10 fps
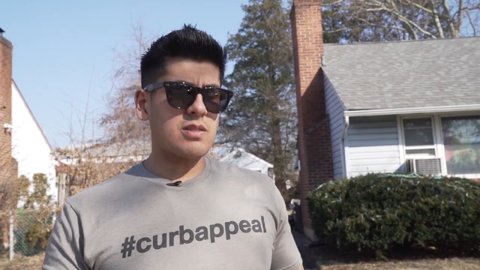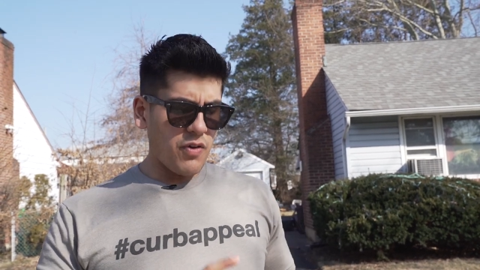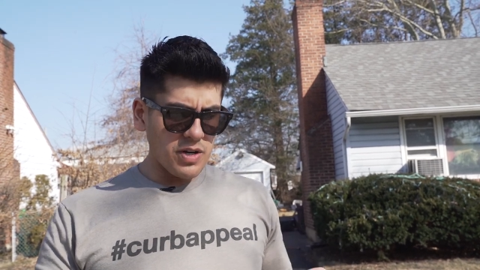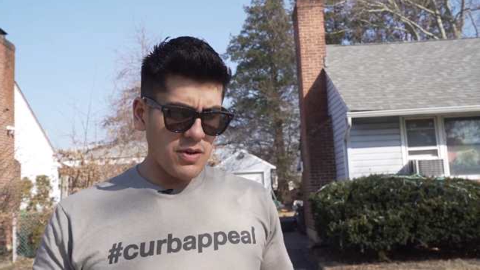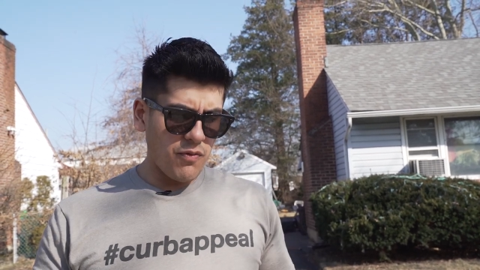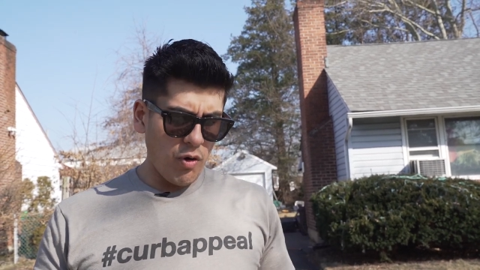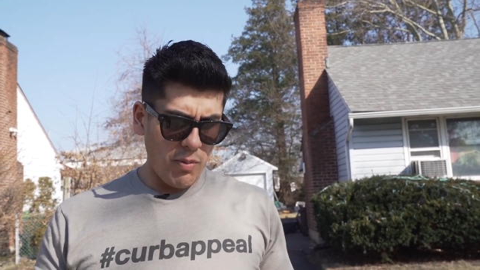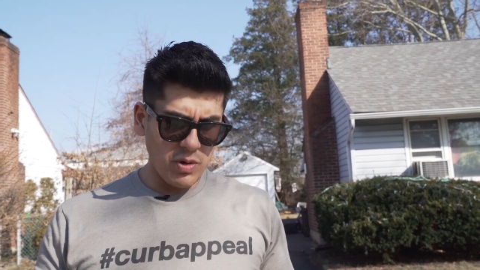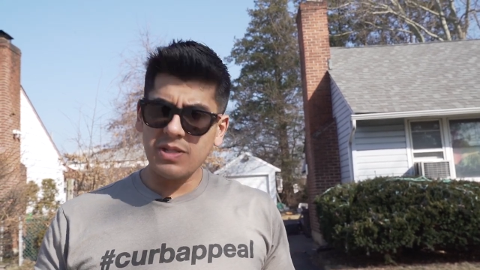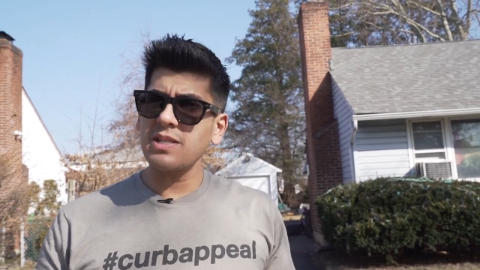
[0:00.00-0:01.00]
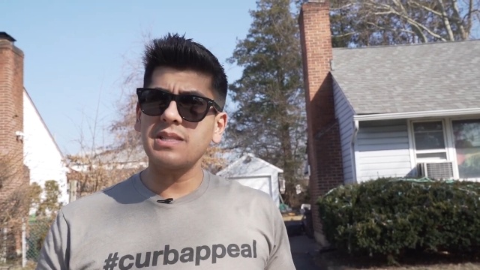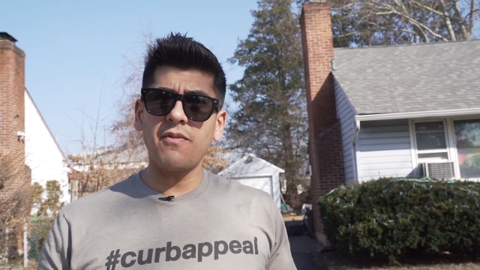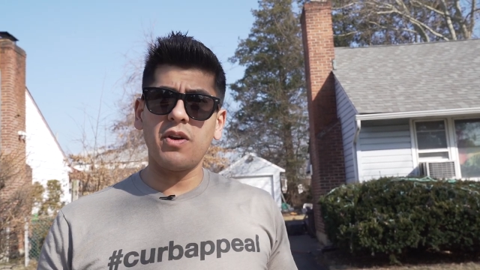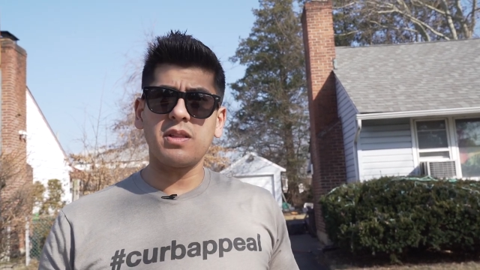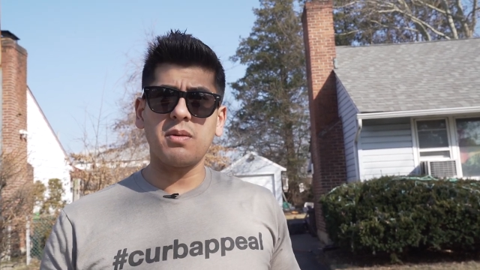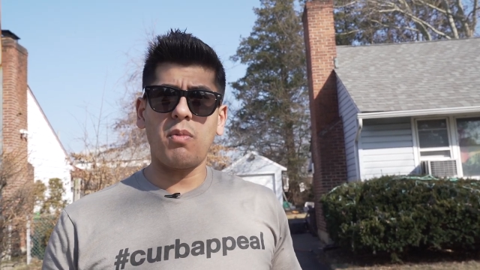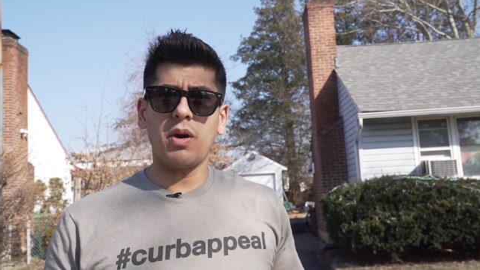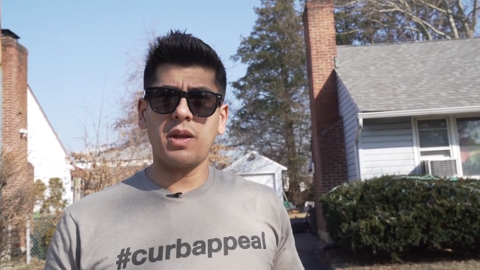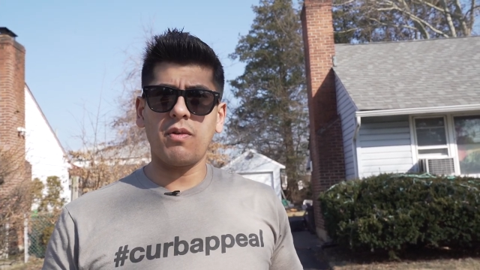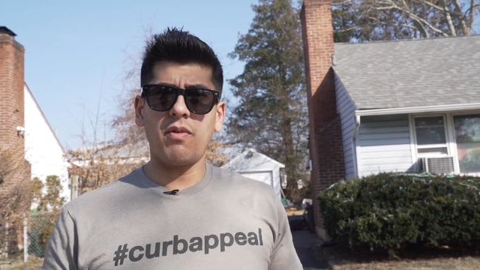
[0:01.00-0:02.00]
First and foremost, this never hit the
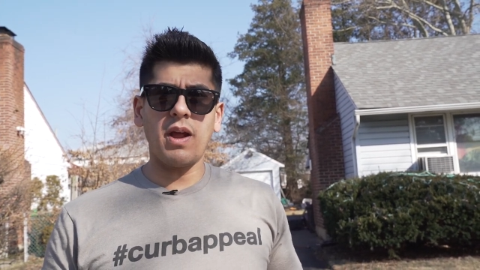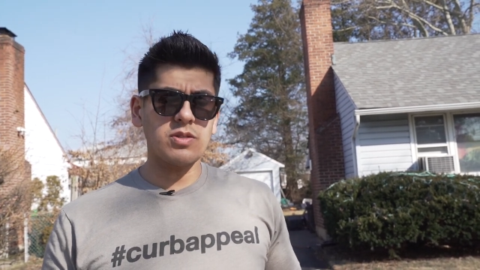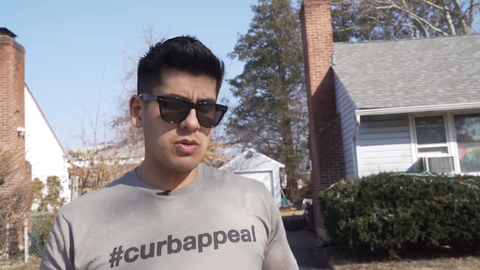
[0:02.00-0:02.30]
market, right?